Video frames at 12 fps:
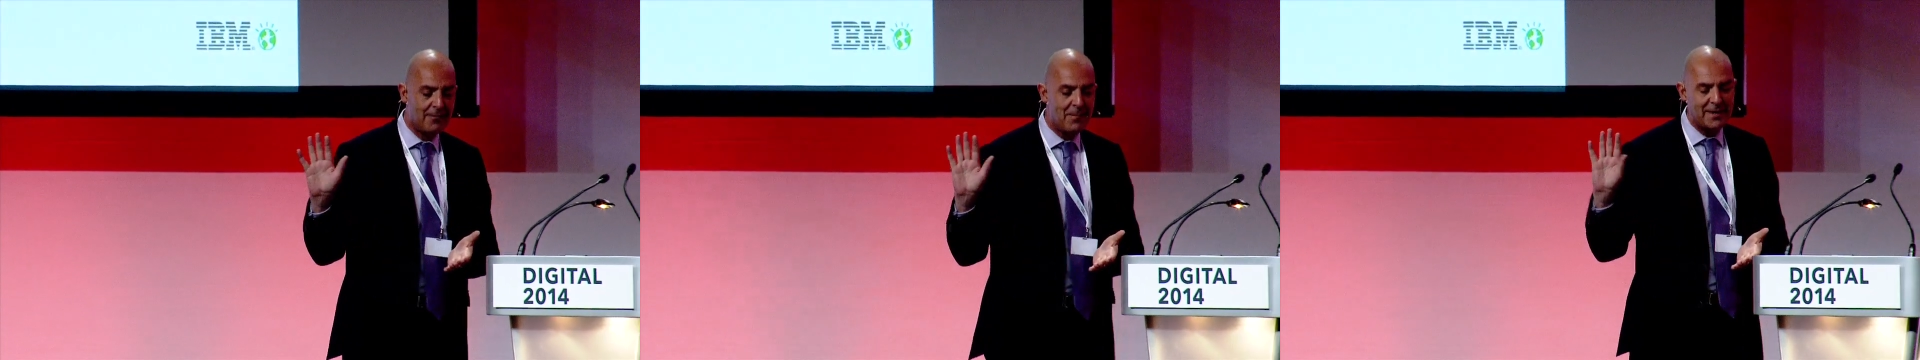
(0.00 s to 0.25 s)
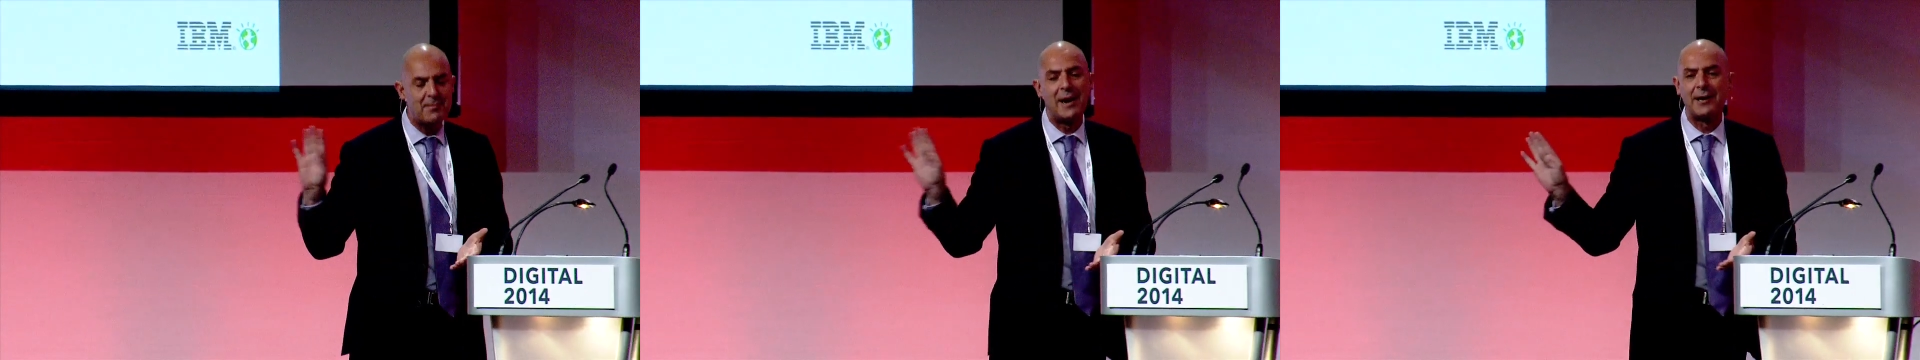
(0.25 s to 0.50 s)

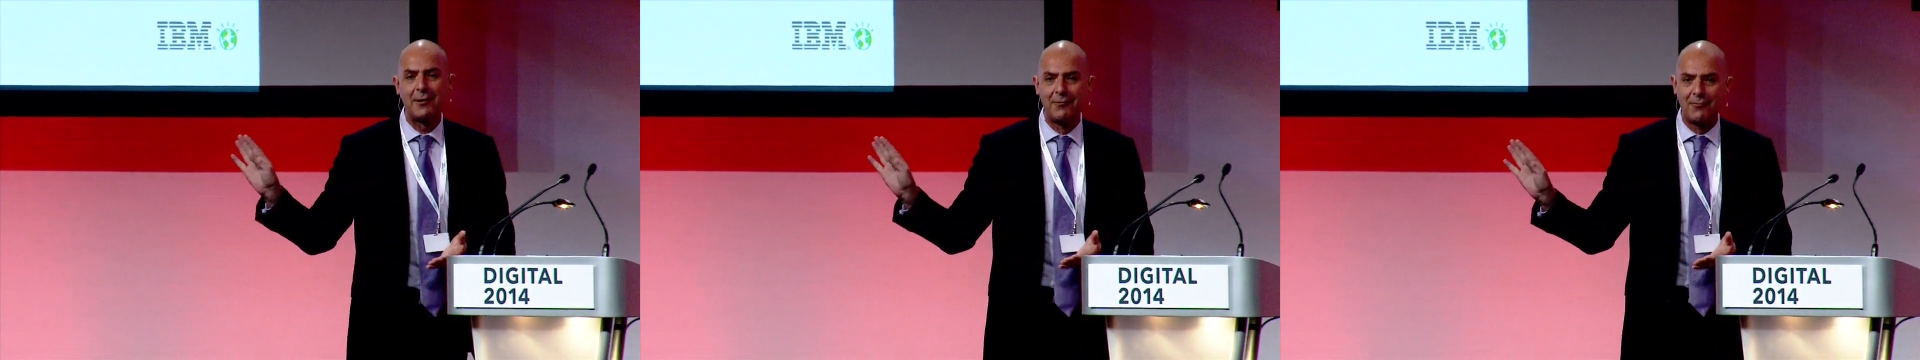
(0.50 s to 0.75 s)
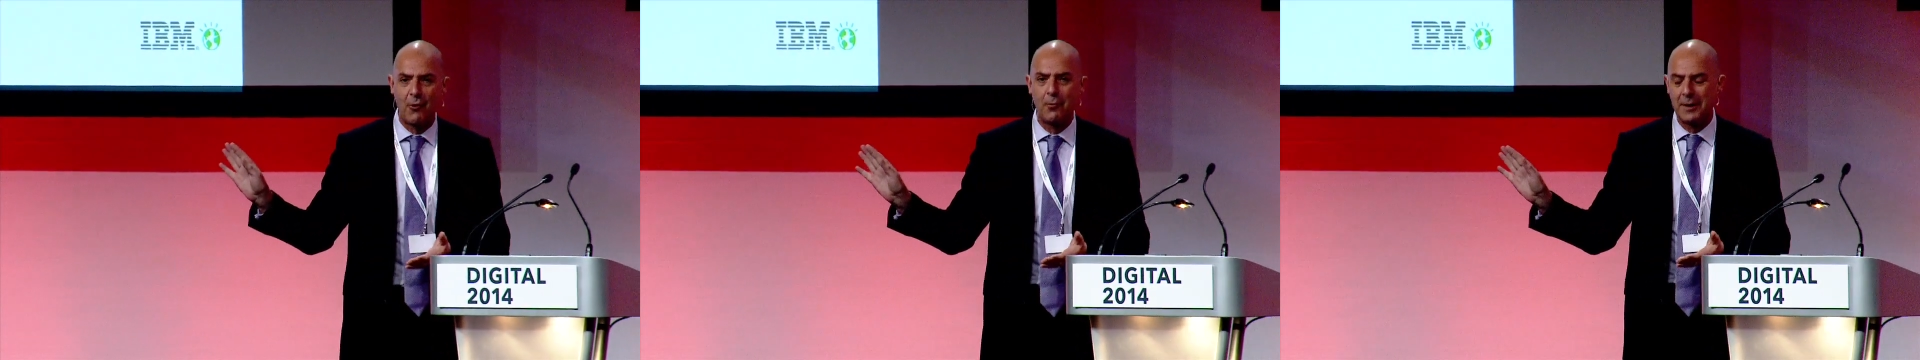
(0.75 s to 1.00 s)
mathematical
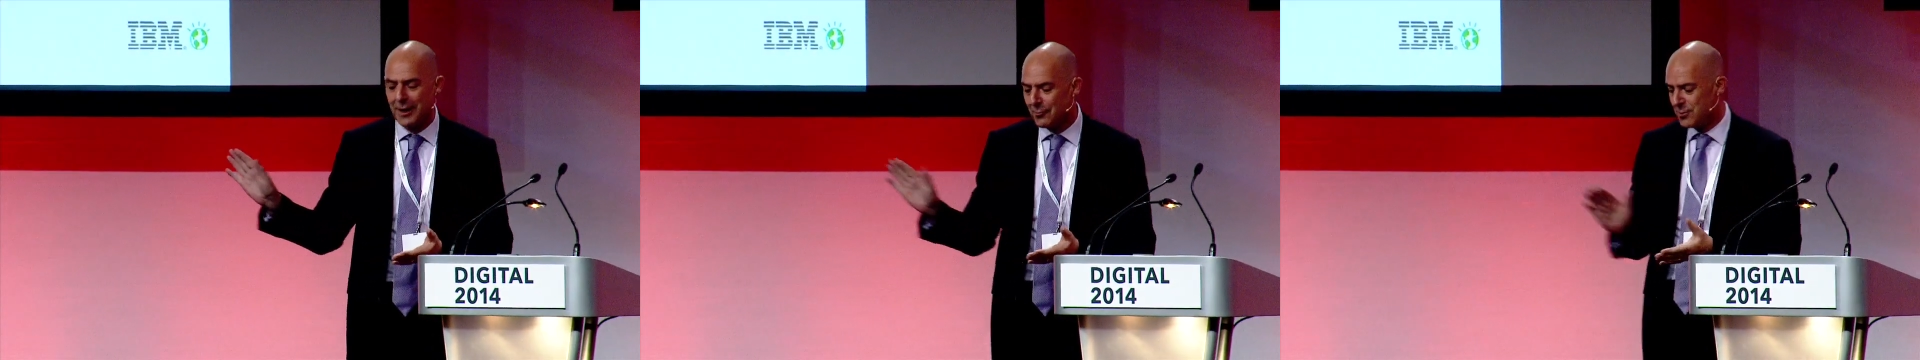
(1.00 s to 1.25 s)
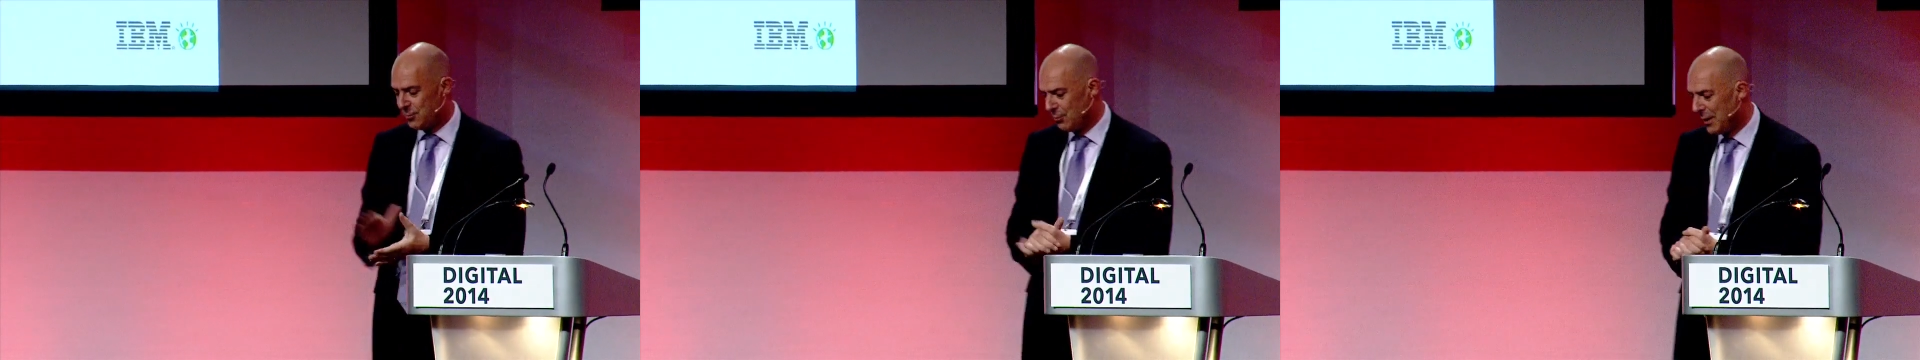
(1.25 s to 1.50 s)

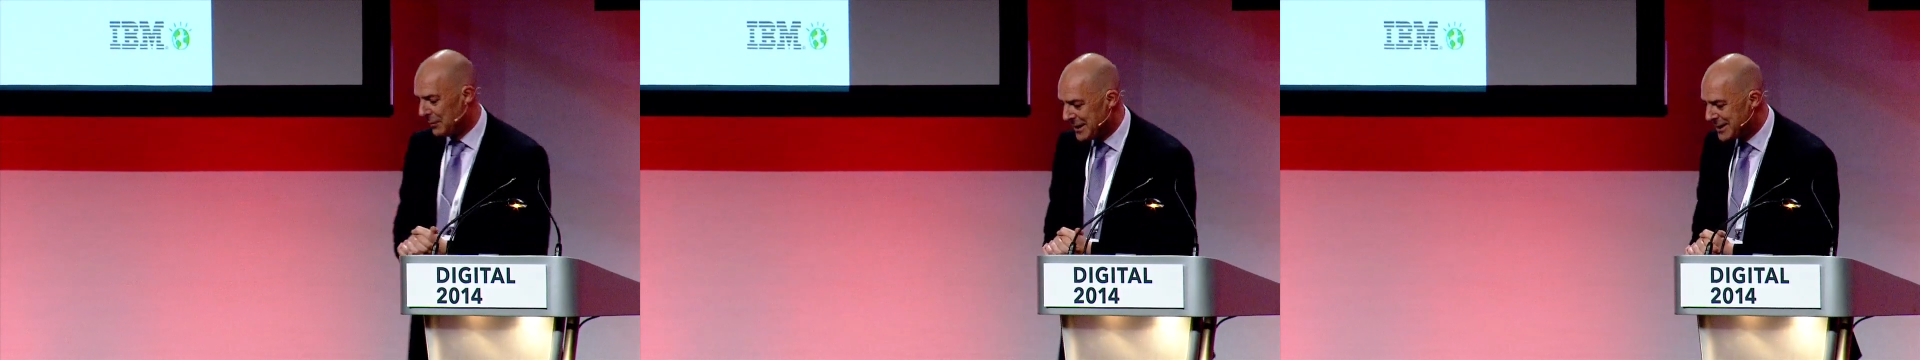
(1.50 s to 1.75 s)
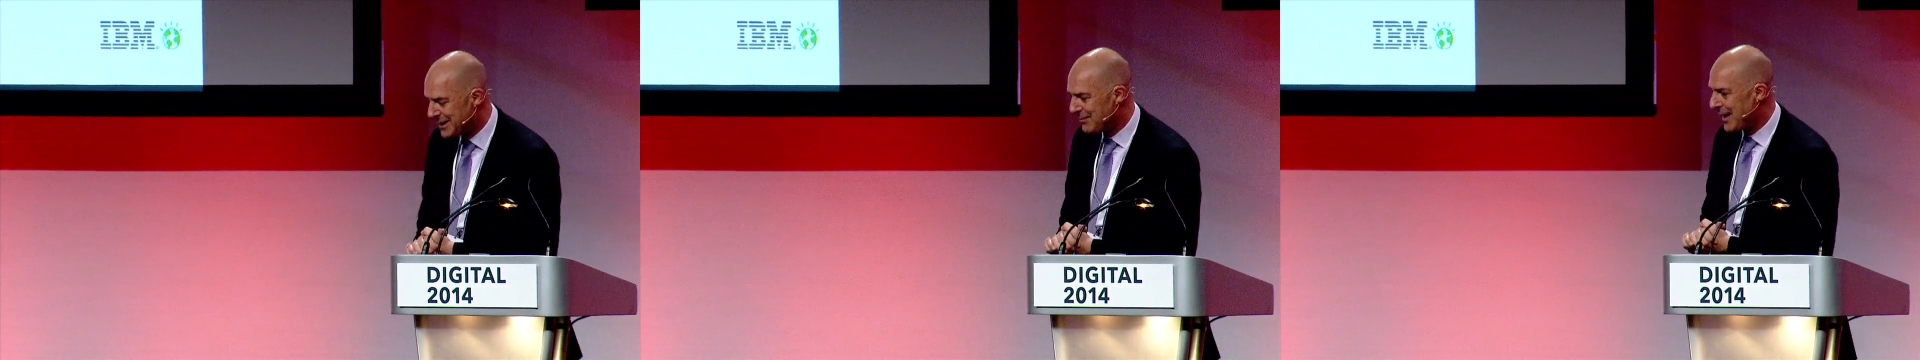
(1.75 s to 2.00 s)
formula will be
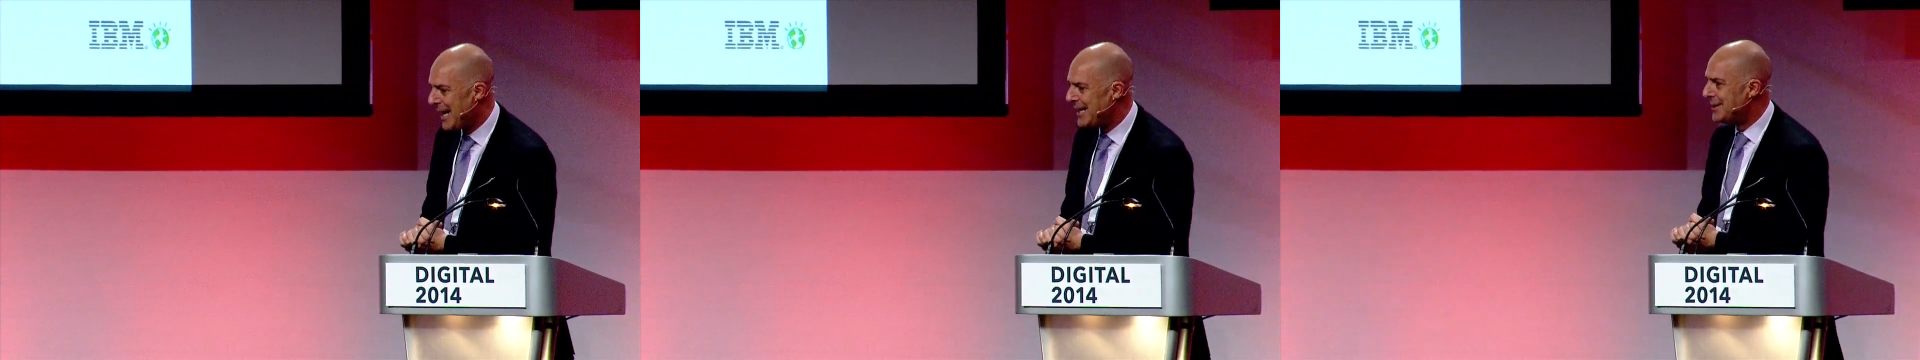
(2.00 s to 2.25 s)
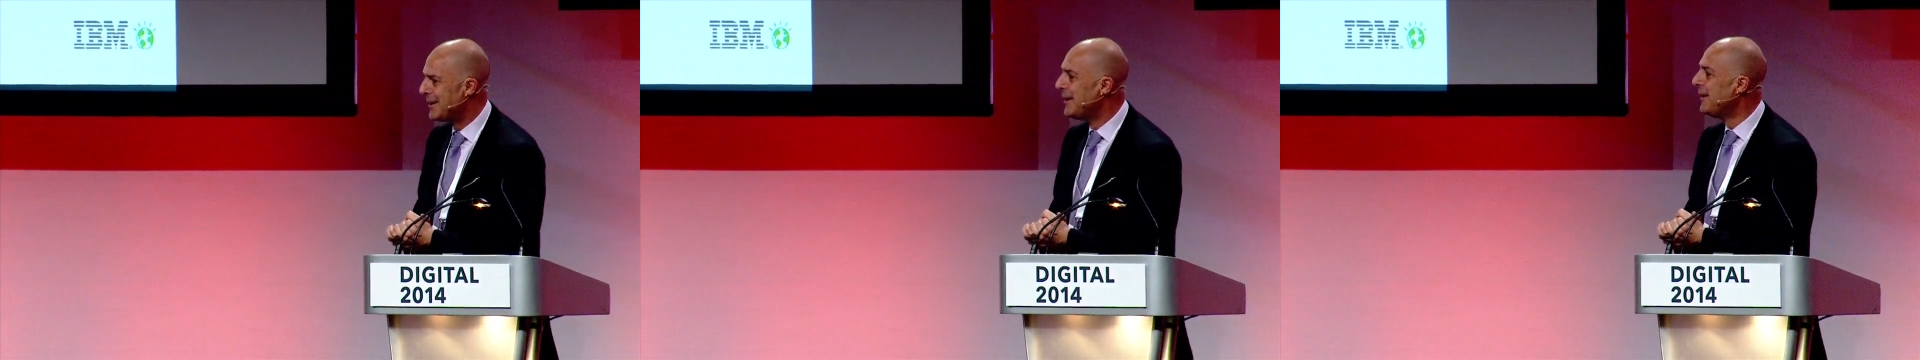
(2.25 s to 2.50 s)

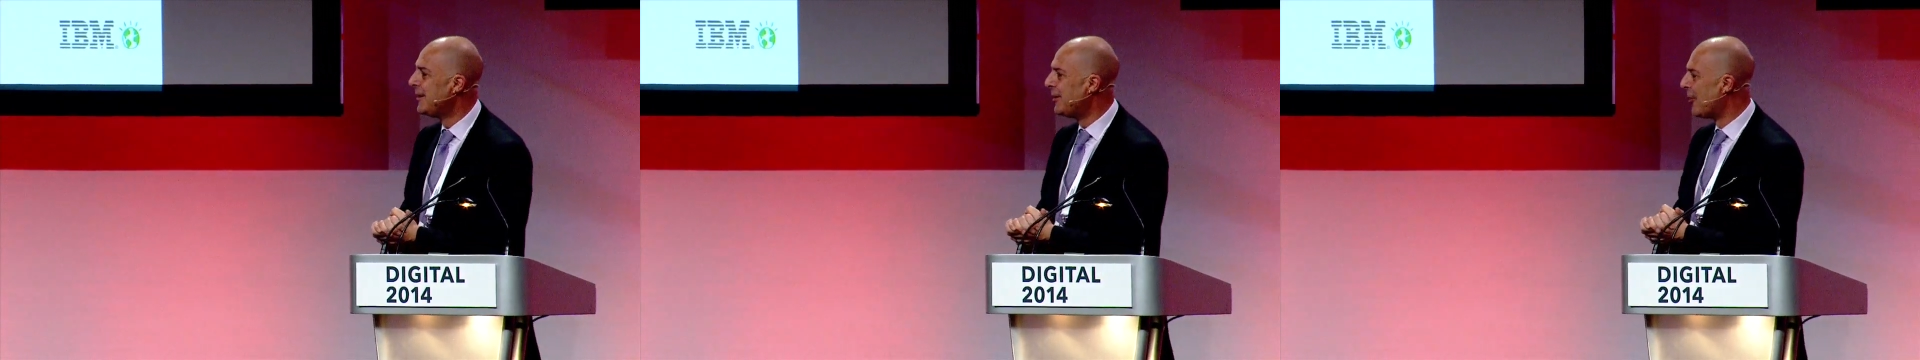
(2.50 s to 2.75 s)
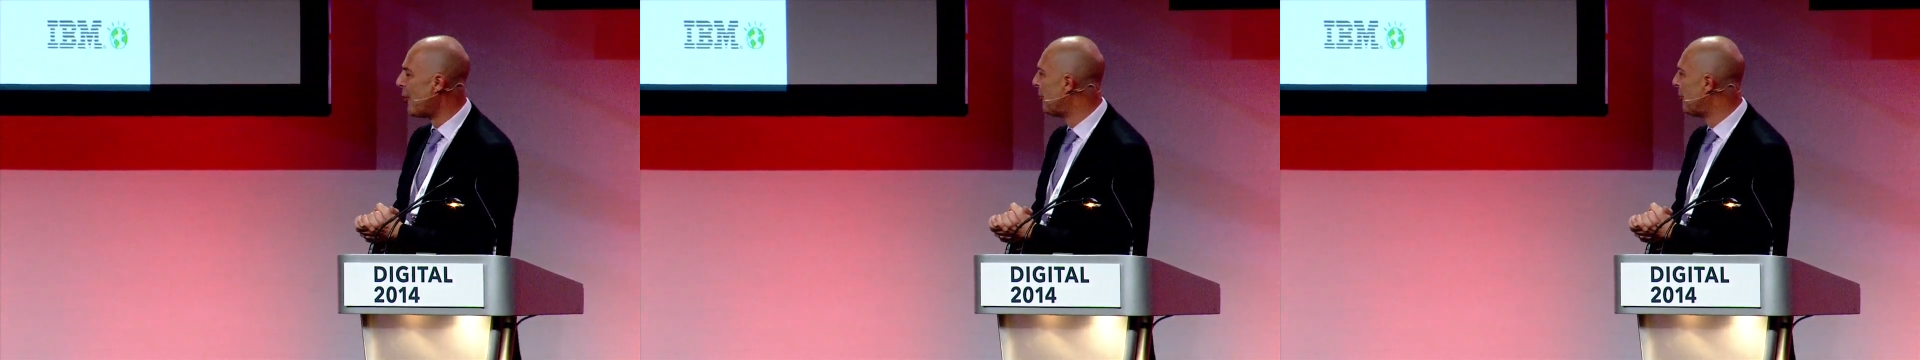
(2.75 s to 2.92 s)
displayed. You'll